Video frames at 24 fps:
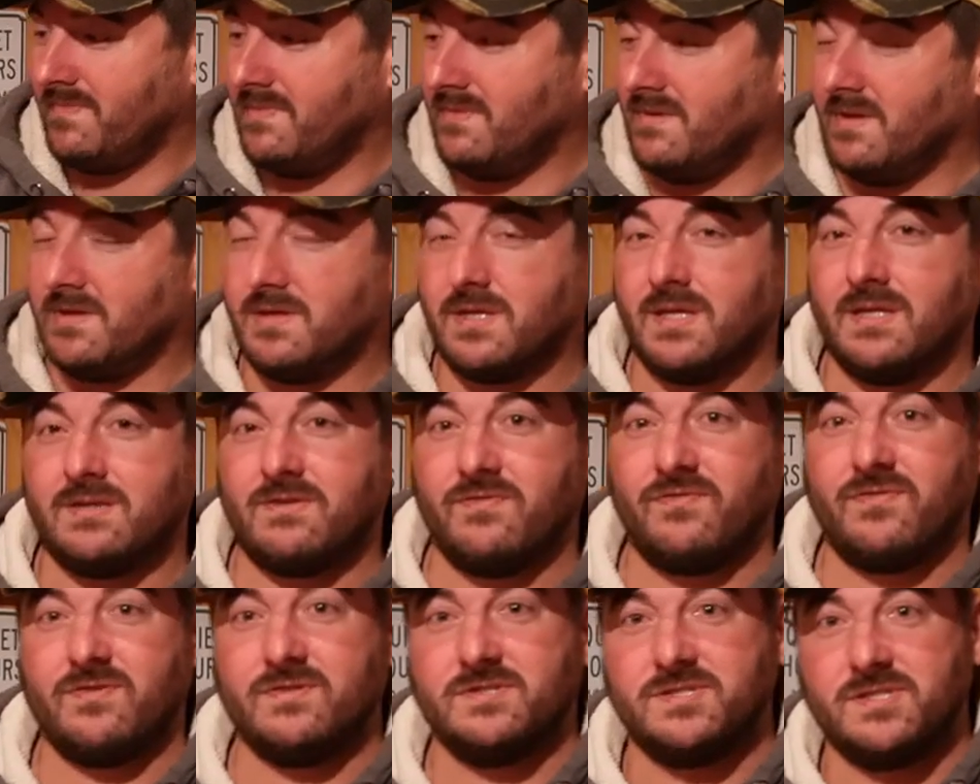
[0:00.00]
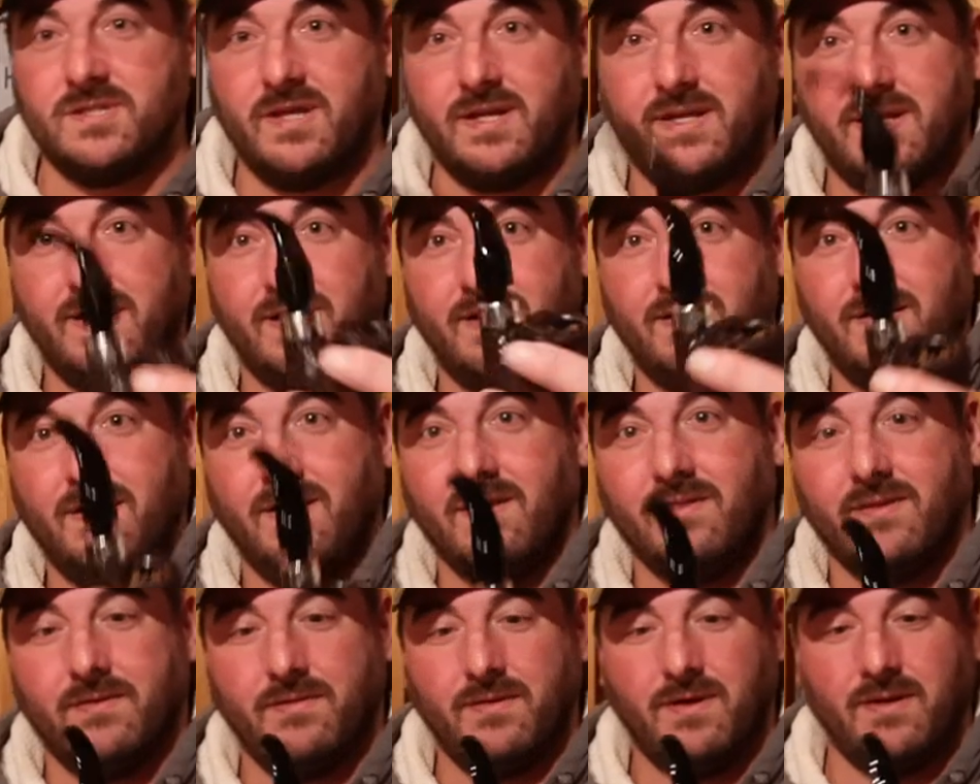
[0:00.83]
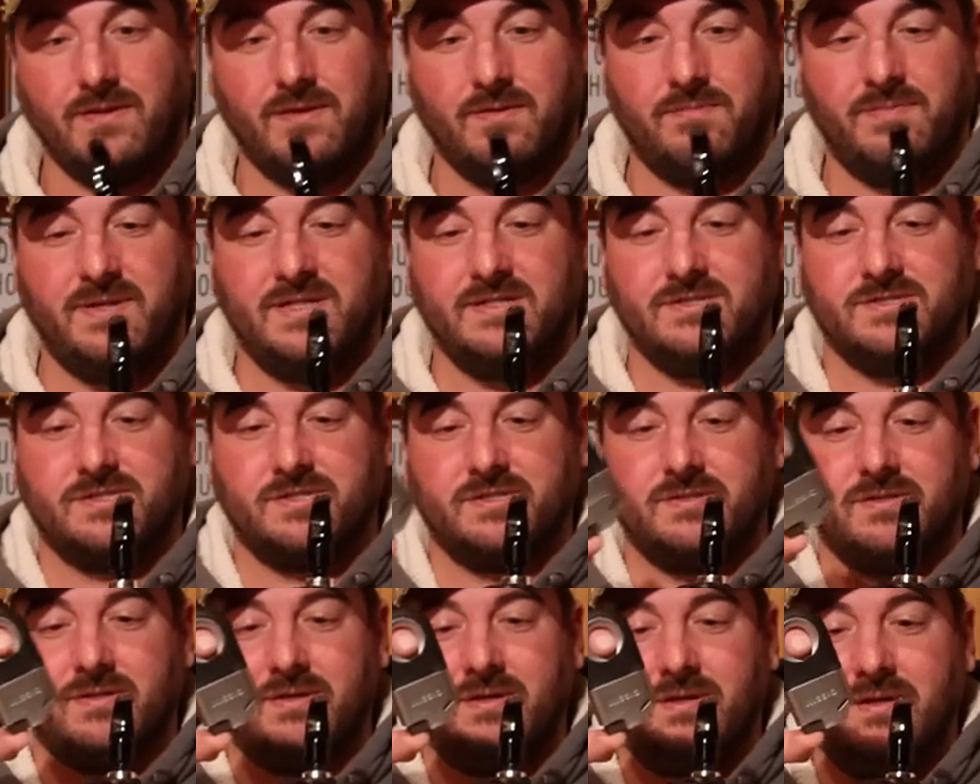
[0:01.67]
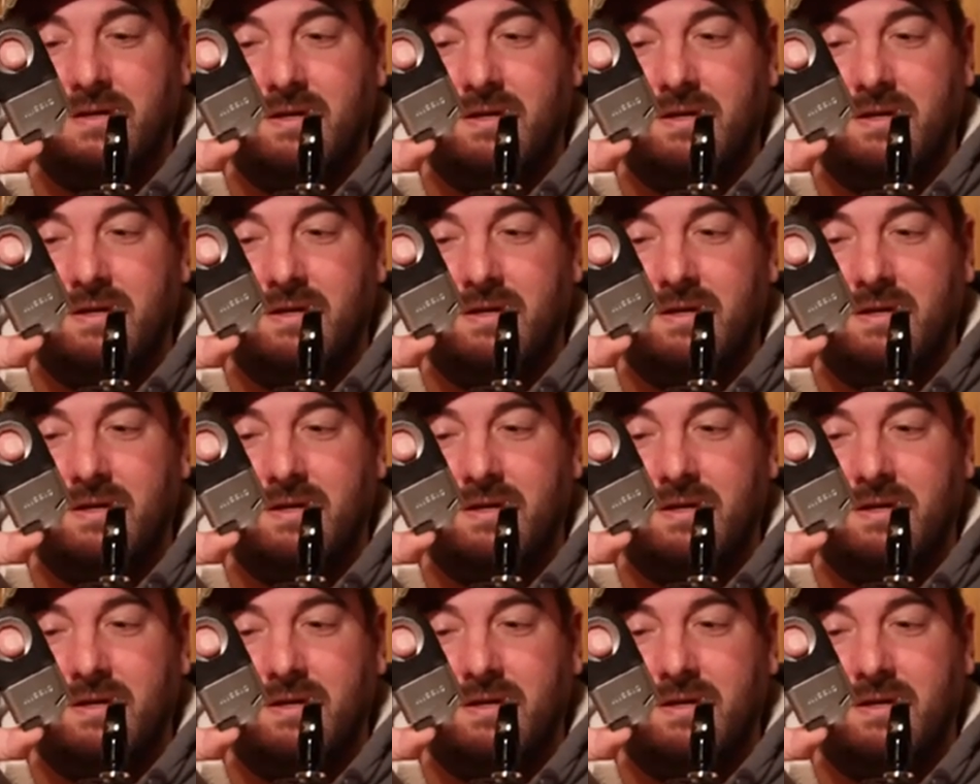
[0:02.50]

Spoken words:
let's get the first light here on the Peterson.